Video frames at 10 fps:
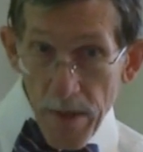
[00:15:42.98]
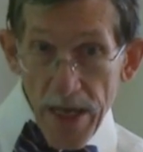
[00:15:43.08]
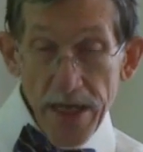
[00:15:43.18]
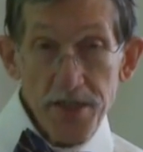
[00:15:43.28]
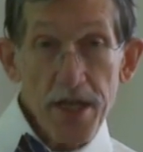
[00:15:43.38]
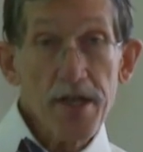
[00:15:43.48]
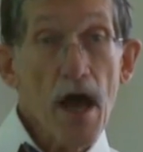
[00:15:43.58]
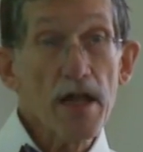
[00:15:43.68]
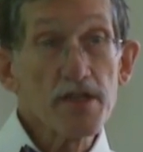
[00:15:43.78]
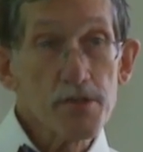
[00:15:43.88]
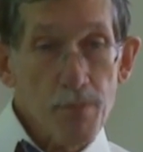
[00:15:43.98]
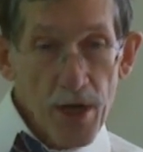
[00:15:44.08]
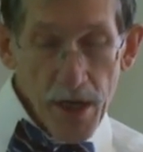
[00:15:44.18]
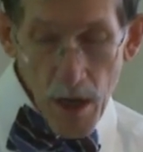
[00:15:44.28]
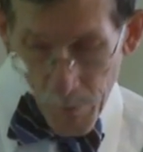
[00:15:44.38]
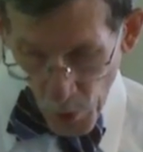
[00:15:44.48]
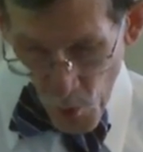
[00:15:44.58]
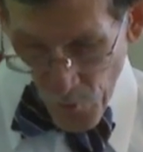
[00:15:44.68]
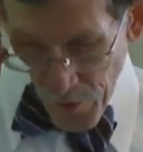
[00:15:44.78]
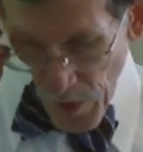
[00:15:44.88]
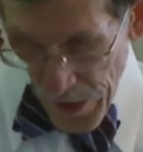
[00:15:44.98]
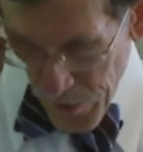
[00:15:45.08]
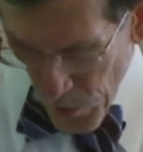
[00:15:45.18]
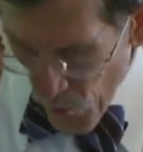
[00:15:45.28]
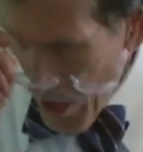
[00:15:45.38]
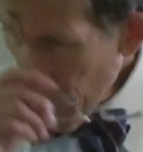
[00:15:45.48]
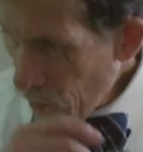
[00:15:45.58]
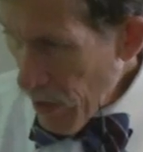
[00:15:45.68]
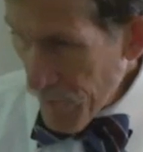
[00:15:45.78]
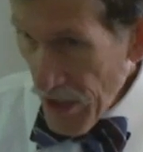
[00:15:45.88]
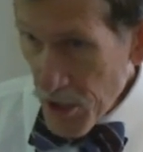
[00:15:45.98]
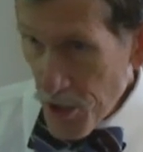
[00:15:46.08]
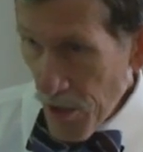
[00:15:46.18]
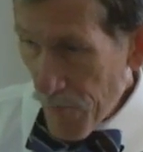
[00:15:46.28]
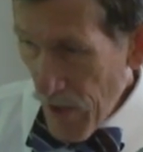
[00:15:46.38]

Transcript: It did not spring up overnight, the Great Renovation of